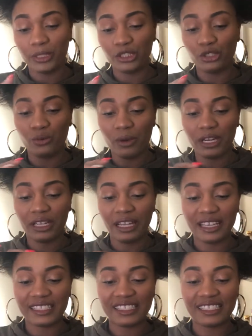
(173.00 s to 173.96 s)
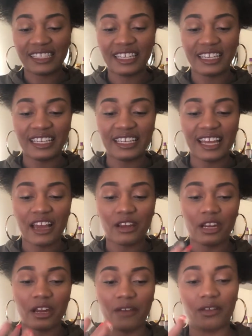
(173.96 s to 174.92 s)
But you want to like slick it
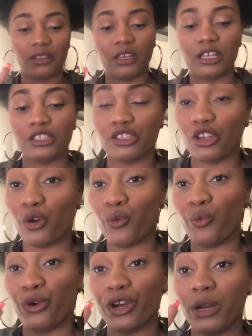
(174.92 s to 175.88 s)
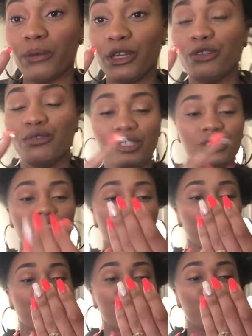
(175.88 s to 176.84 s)
down and everything. So we're going to be using
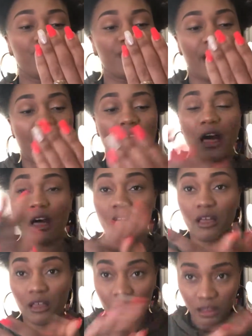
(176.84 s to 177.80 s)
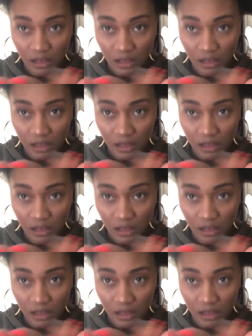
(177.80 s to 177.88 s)
this gel.